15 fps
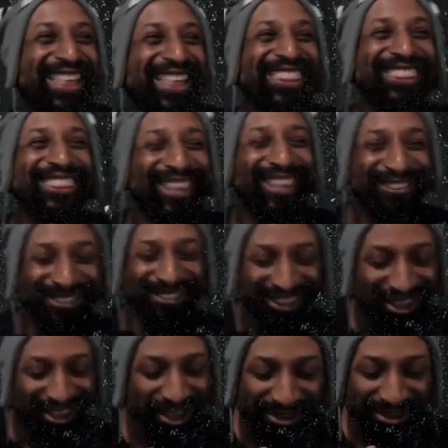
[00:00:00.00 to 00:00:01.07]
Love
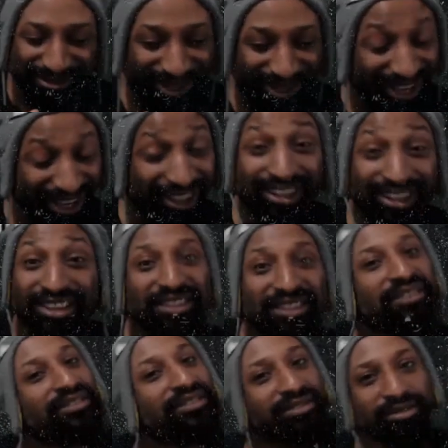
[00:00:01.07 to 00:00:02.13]
it, right?
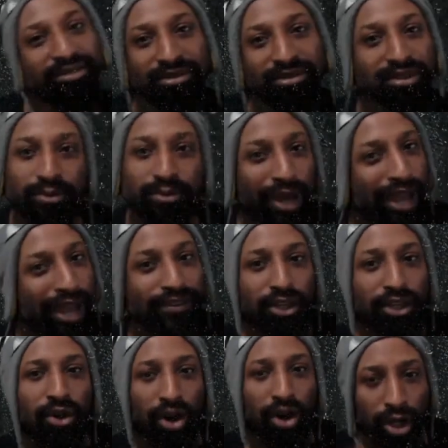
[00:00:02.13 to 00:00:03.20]
That's why I have to
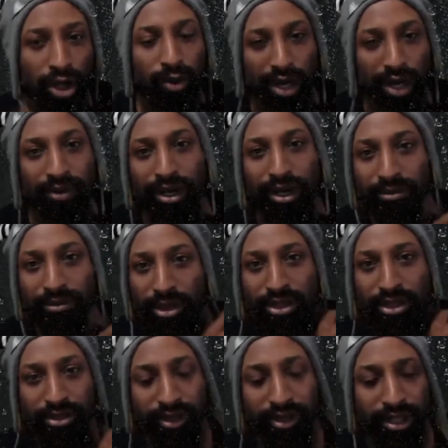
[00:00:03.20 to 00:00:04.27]
go all the way around the bush
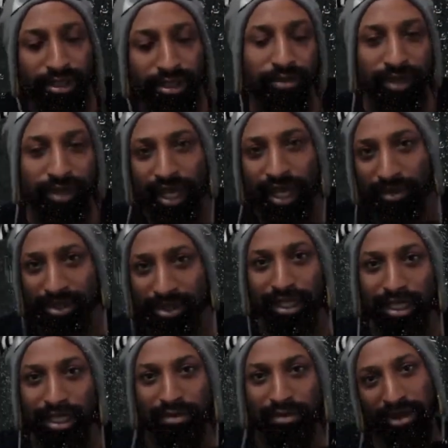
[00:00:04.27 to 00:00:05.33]
so niggas don't think I'm
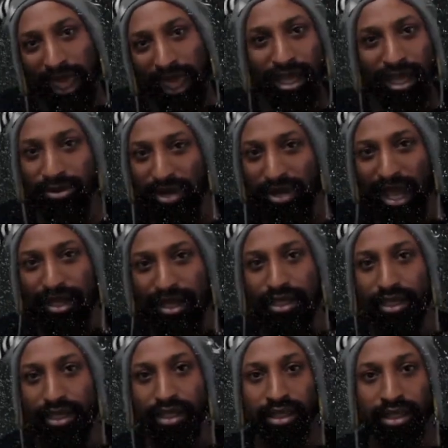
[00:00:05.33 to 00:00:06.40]
telling them the
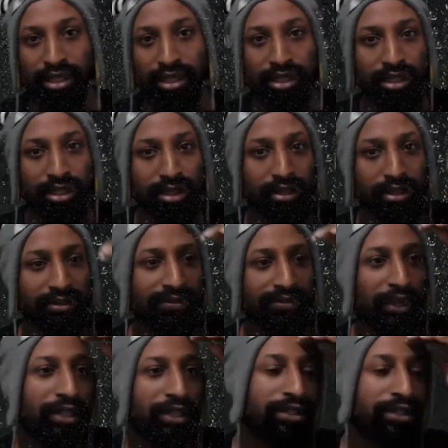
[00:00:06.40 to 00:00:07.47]
Anunnaki.
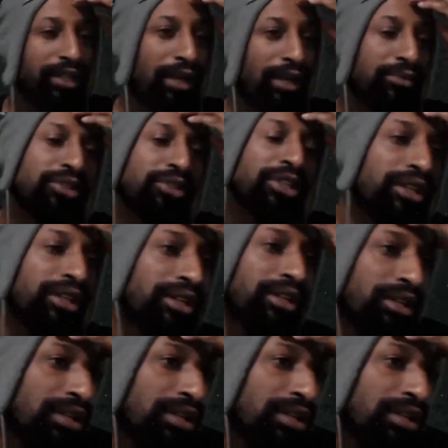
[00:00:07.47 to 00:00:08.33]
Fucking dumb shit.